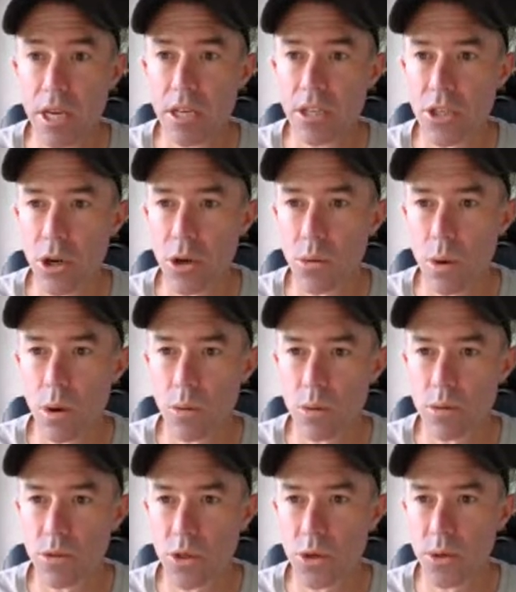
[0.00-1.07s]
So what
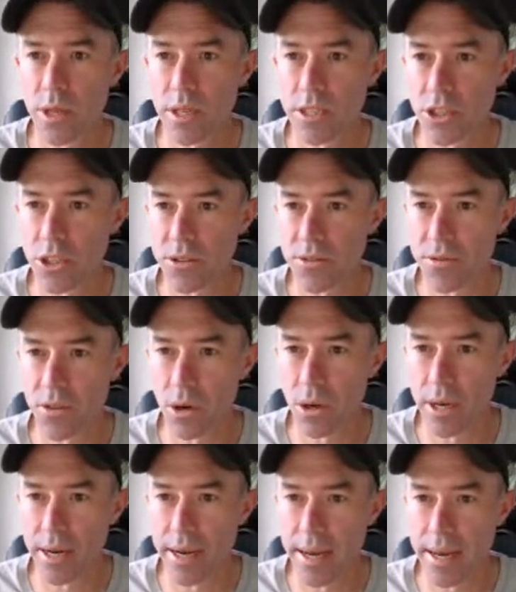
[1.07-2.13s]
we'll do, let's just find